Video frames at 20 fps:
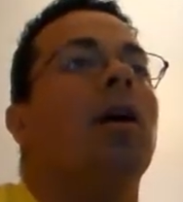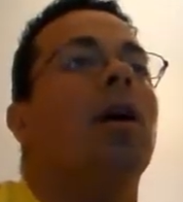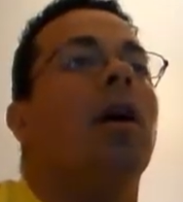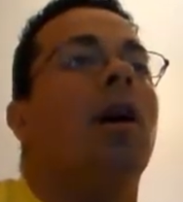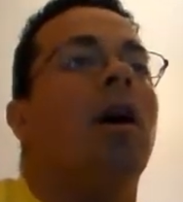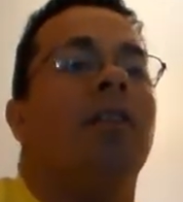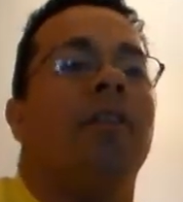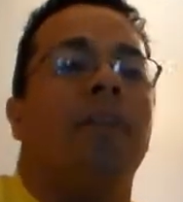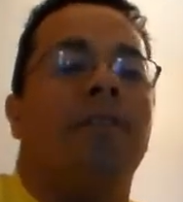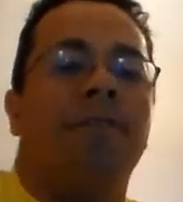
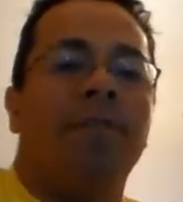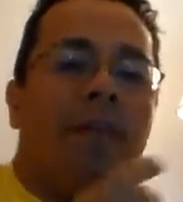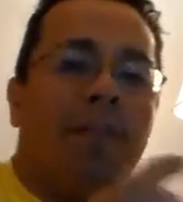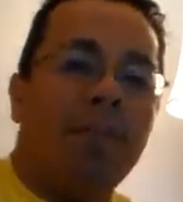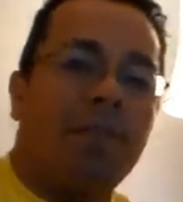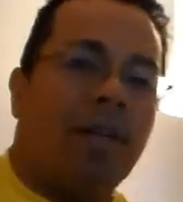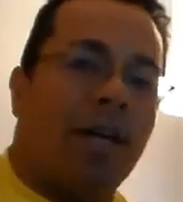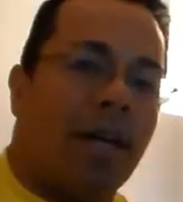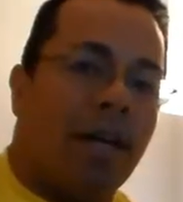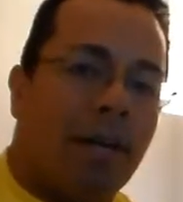On the
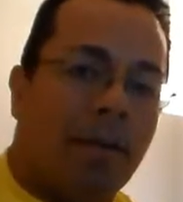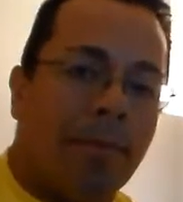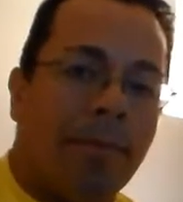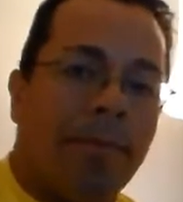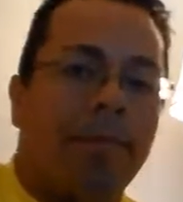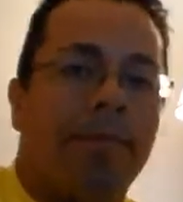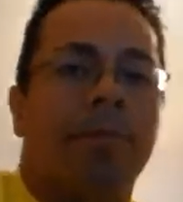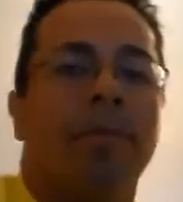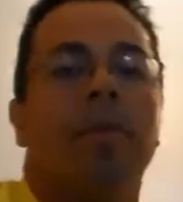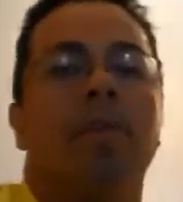flip side
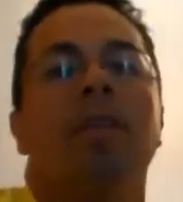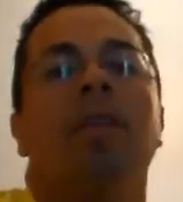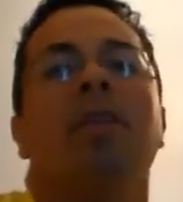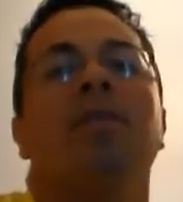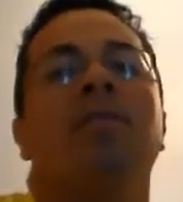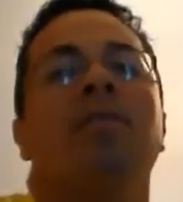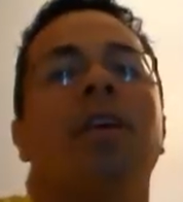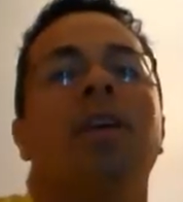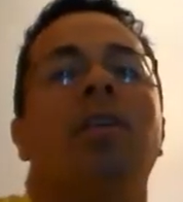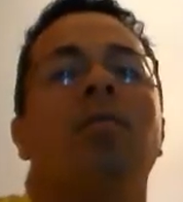
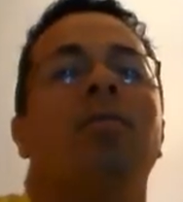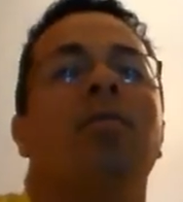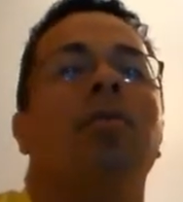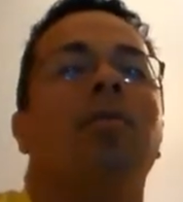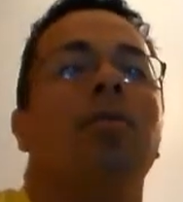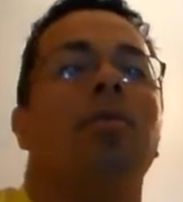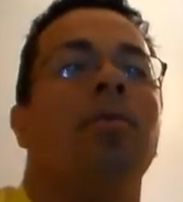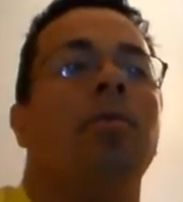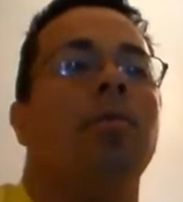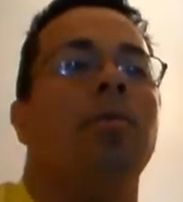is that you
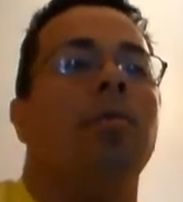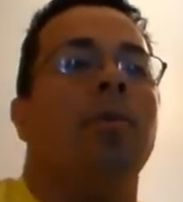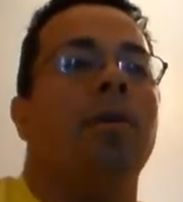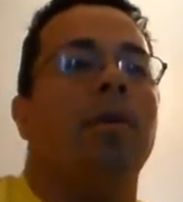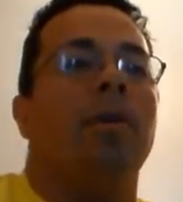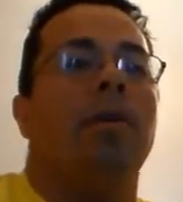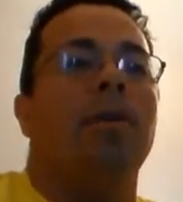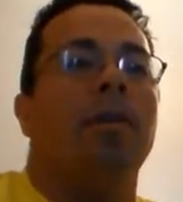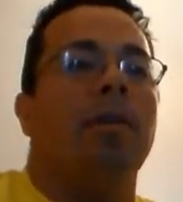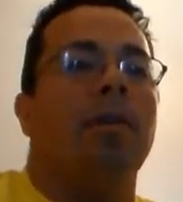do,
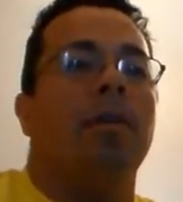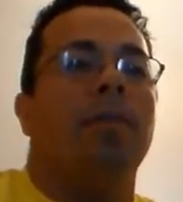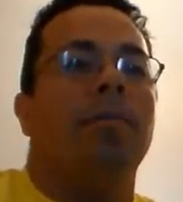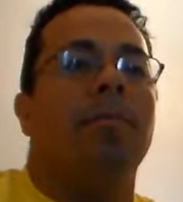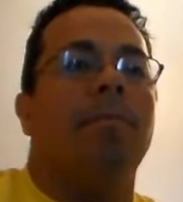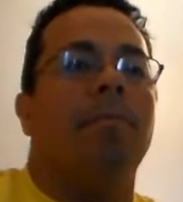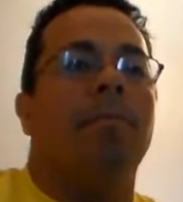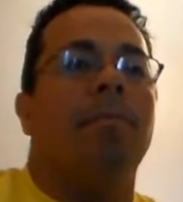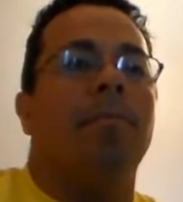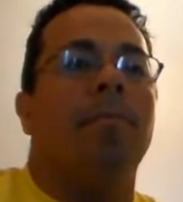
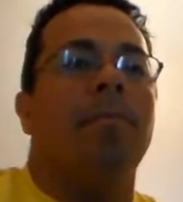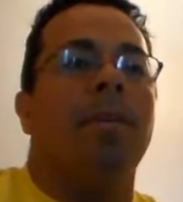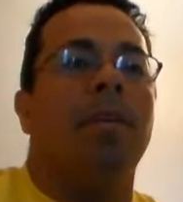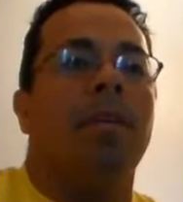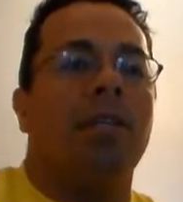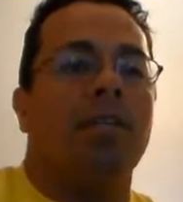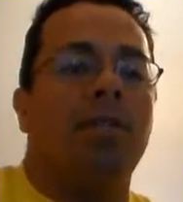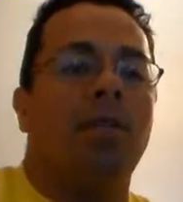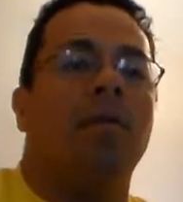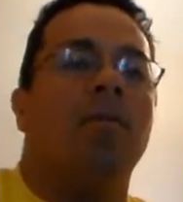
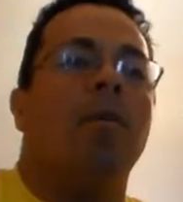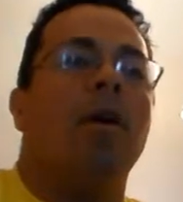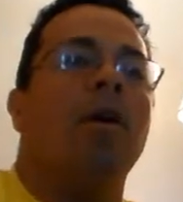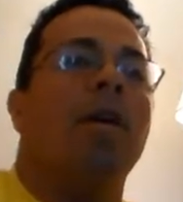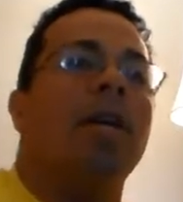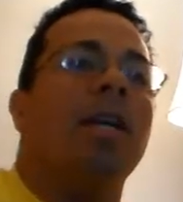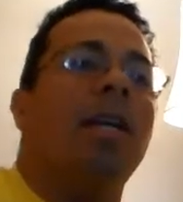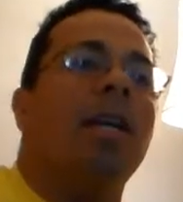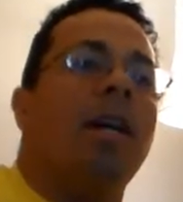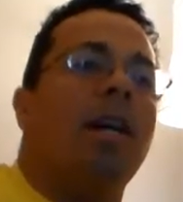because you've
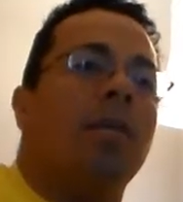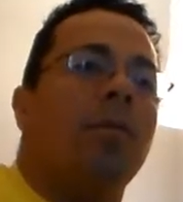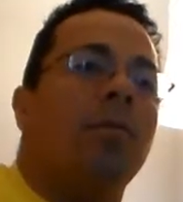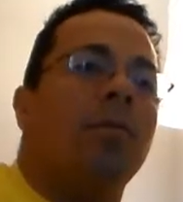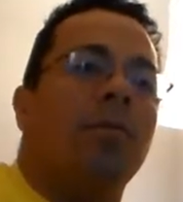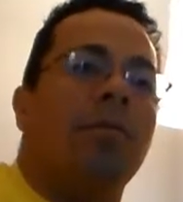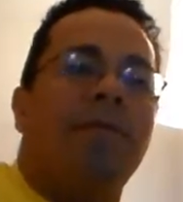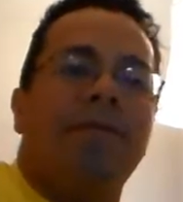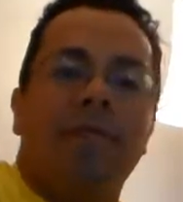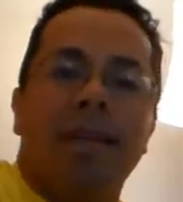already gone
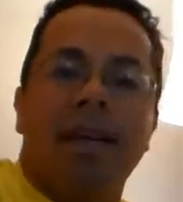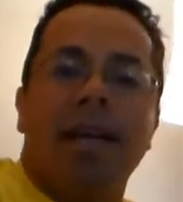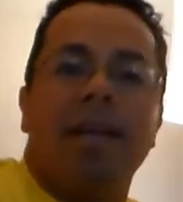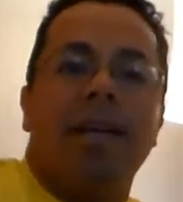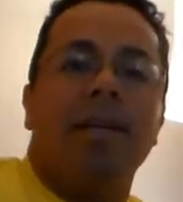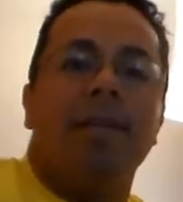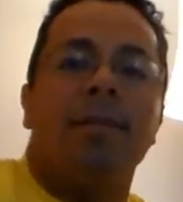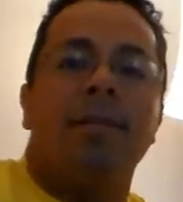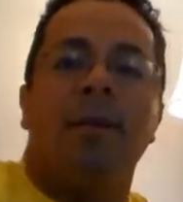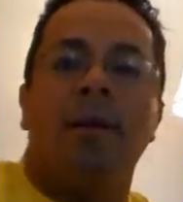through a
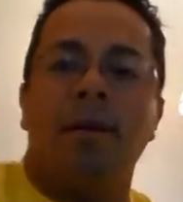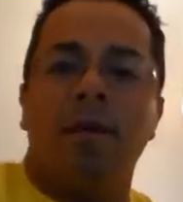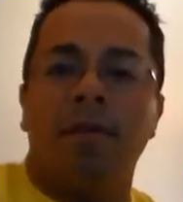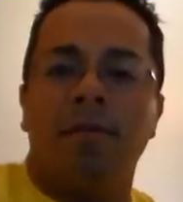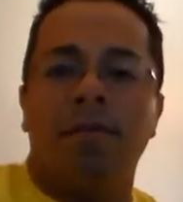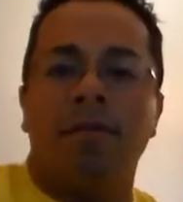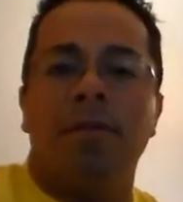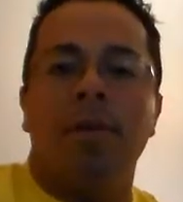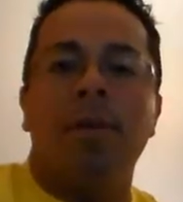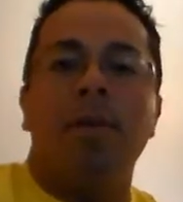phase
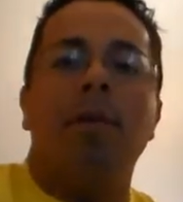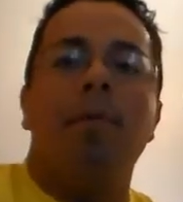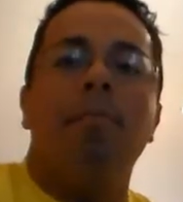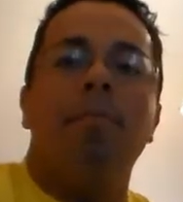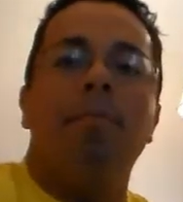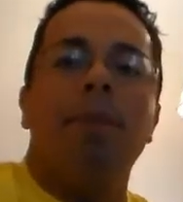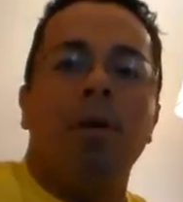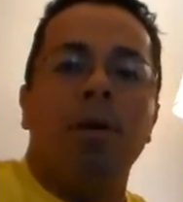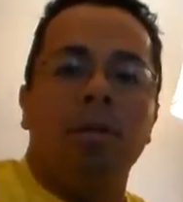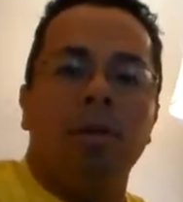of
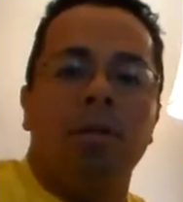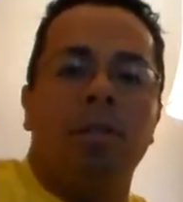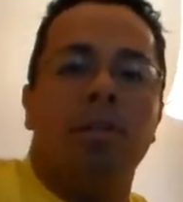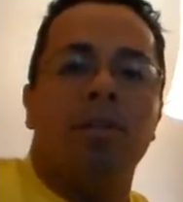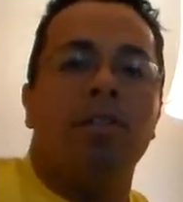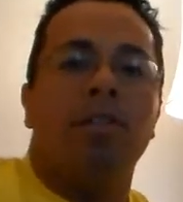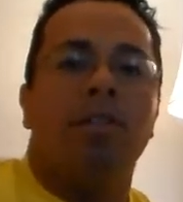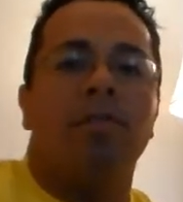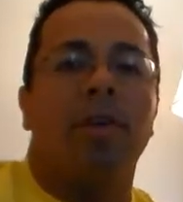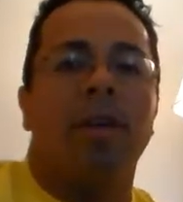building
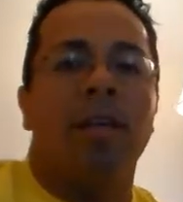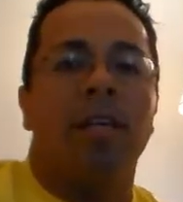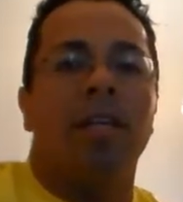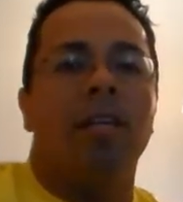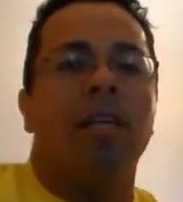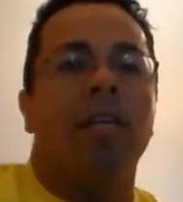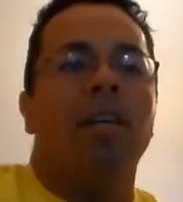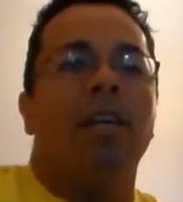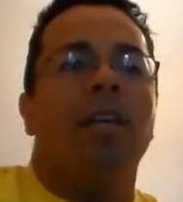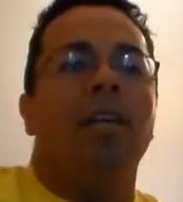your strength,
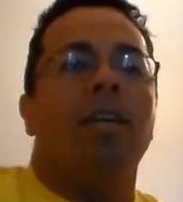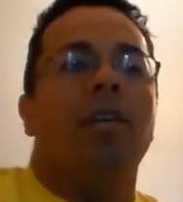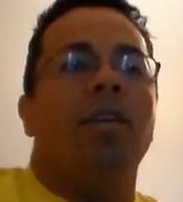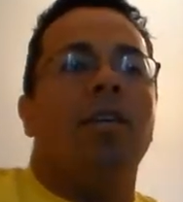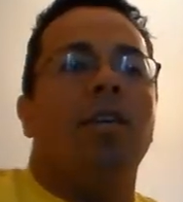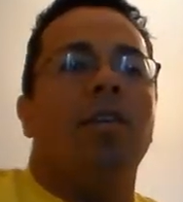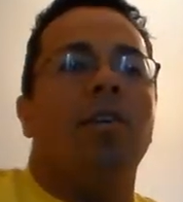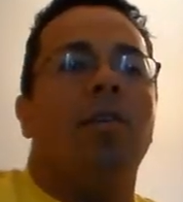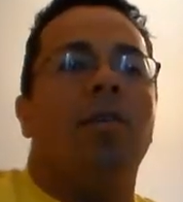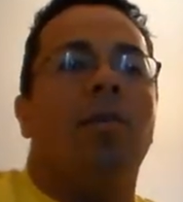
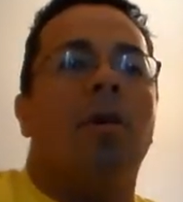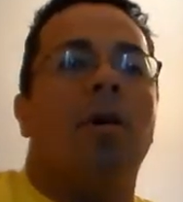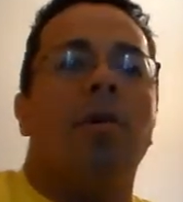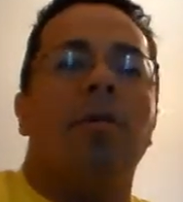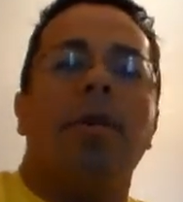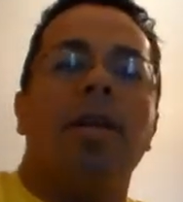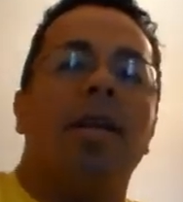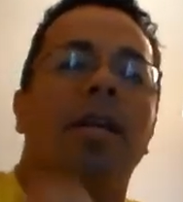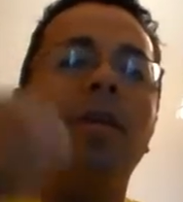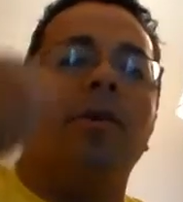you're
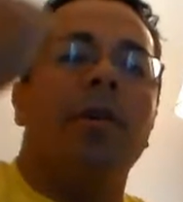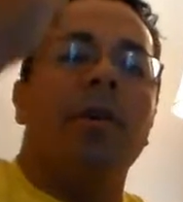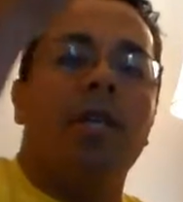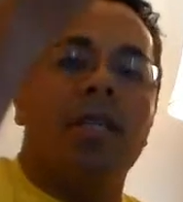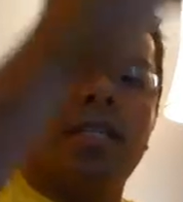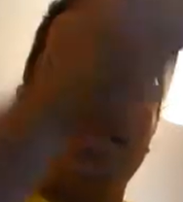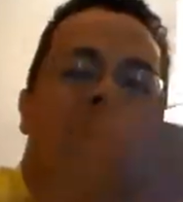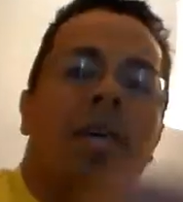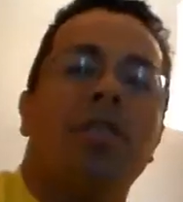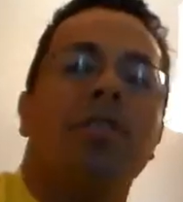already going to
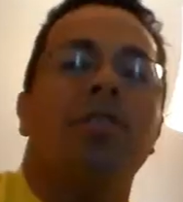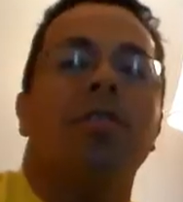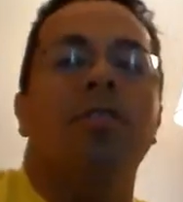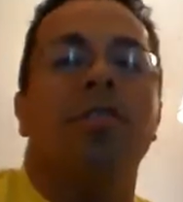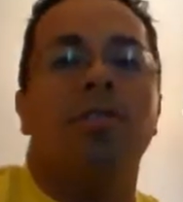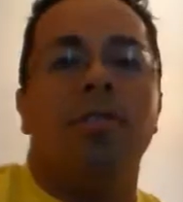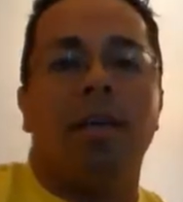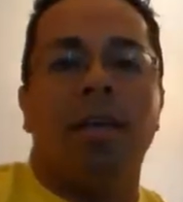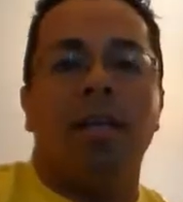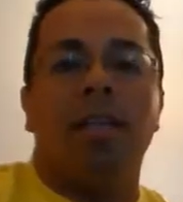test your
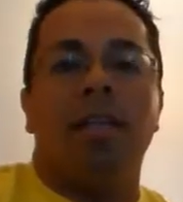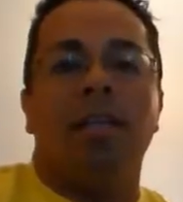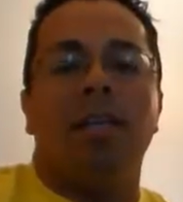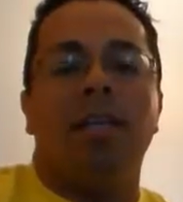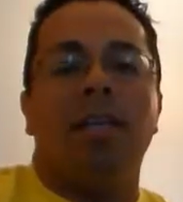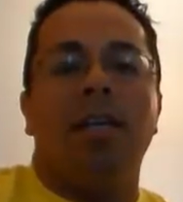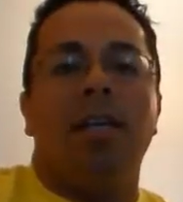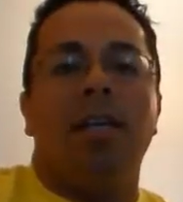strength